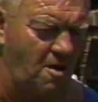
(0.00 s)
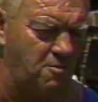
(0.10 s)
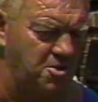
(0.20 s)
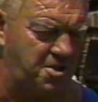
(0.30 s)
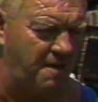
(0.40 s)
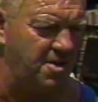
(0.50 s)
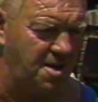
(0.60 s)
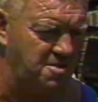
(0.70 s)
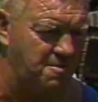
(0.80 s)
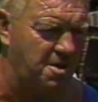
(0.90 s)
almost 7
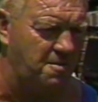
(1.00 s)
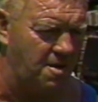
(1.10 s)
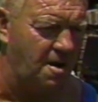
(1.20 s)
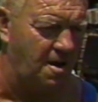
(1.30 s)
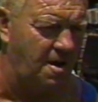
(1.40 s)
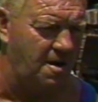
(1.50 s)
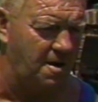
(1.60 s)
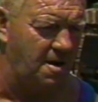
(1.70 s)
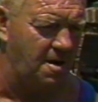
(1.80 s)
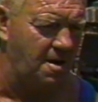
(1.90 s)
days a week when
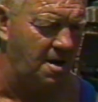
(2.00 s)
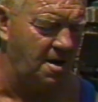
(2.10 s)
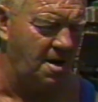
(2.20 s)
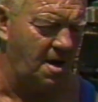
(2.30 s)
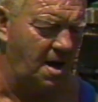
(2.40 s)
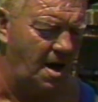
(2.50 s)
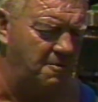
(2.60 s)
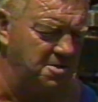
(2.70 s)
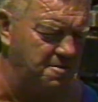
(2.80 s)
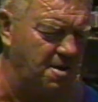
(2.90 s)
I
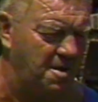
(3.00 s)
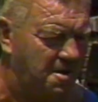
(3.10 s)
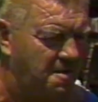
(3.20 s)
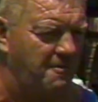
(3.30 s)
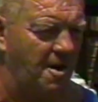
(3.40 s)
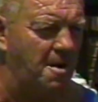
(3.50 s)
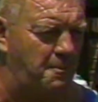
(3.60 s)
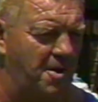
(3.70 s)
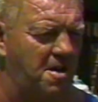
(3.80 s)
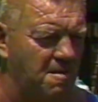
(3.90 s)
was really at the very
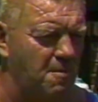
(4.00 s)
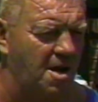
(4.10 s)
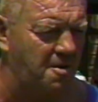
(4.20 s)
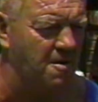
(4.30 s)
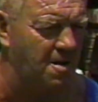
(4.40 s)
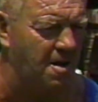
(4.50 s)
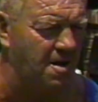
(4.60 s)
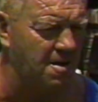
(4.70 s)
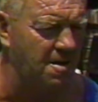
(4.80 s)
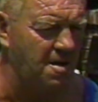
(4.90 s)
peak of my
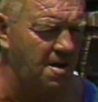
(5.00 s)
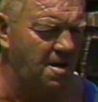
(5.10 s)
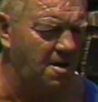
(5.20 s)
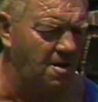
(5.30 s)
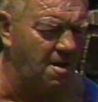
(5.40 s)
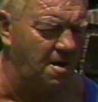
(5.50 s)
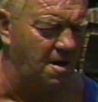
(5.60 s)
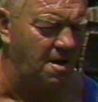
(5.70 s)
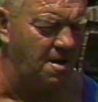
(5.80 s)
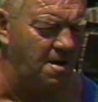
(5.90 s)
career.
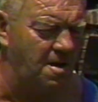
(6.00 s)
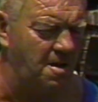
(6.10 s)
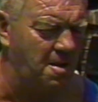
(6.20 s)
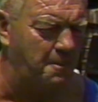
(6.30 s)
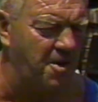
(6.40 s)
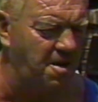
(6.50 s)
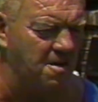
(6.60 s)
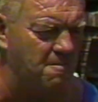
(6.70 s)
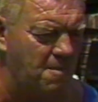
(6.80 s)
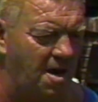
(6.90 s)
And the peak
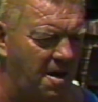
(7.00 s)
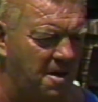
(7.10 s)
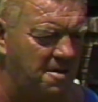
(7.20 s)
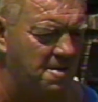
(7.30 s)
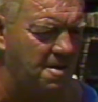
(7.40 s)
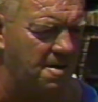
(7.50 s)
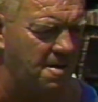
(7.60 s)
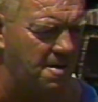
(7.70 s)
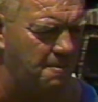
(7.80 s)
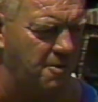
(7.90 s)
of my
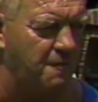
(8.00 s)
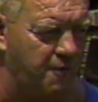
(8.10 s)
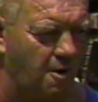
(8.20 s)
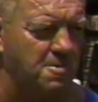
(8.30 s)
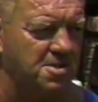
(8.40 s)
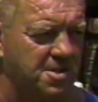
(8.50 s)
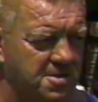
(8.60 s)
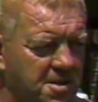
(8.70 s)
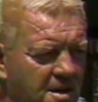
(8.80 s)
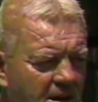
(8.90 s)
performances,